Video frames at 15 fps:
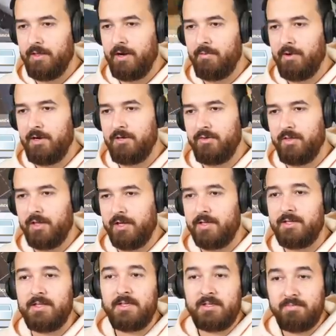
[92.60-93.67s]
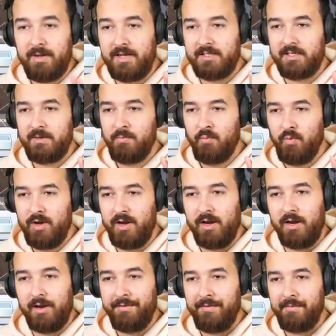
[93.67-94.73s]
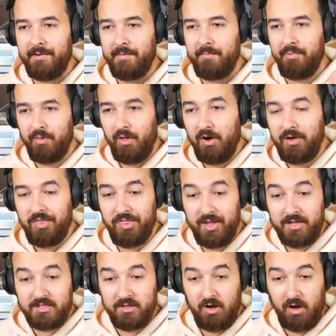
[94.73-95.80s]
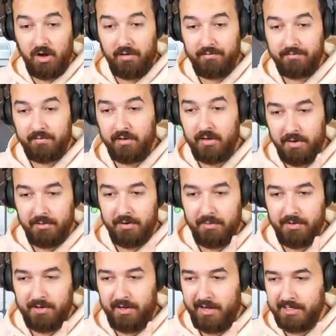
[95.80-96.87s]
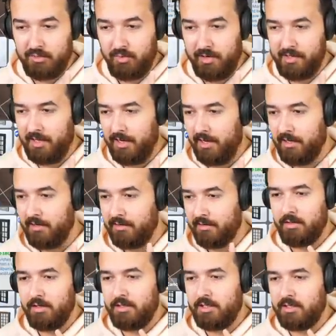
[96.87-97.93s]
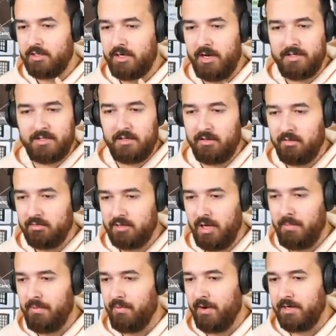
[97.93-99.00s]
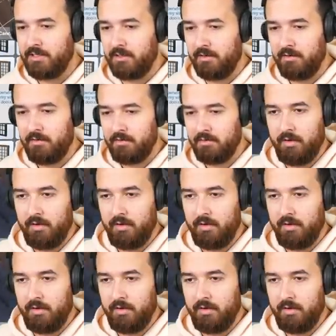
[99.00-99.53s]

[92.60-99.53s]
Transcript: And then I want to do this. This may seem weird. I want to block this off but I'm going to put an archway there. So it's just a nice little separation.